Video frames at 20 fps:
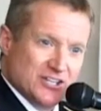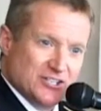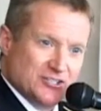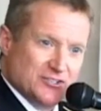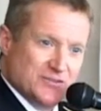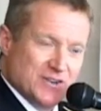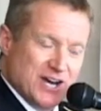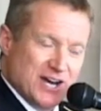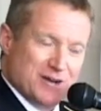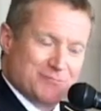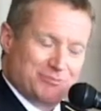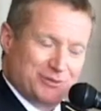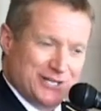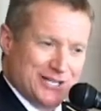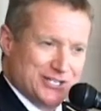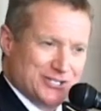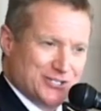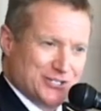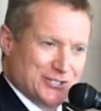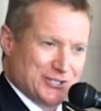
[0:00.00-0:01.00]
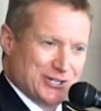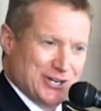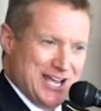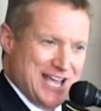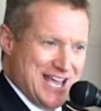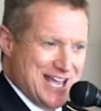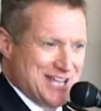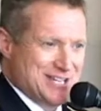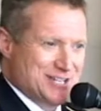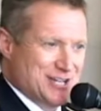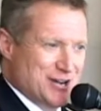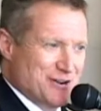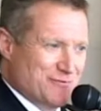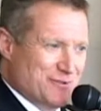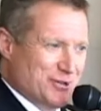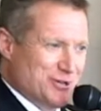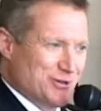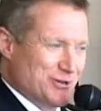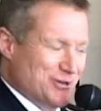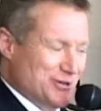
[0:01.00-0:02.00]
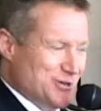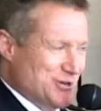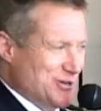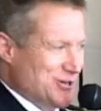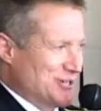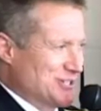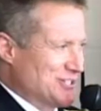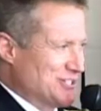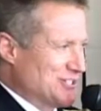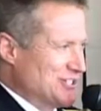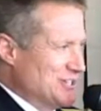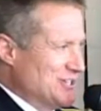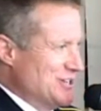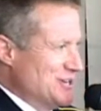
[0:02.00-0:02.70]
do not place your hand over your heart.